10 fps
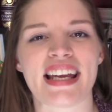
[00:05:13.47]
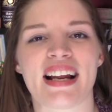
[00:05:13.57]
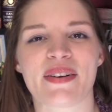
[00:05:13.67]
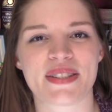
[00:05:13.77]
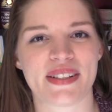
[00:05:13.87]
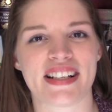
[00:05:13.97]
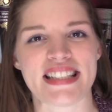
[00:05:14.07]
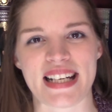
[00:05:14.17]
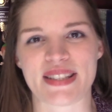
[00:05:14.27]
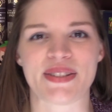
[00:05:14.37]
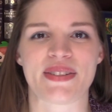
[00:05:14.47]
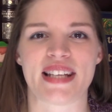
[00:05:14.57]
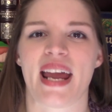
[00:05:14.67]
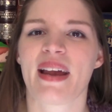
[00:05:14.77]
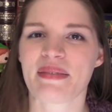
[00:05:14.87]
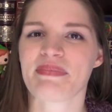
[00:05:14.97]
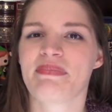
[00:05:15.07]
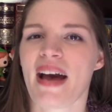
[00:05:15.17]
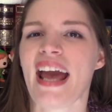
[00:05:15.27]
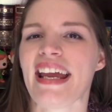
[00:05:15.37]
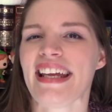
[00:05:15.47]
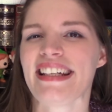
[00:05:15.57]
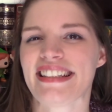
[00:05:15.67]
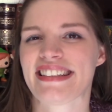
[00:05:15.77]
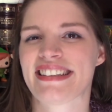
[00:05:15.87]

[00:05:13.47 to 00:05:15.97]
And I'll see you guys next Tuesday. Bye!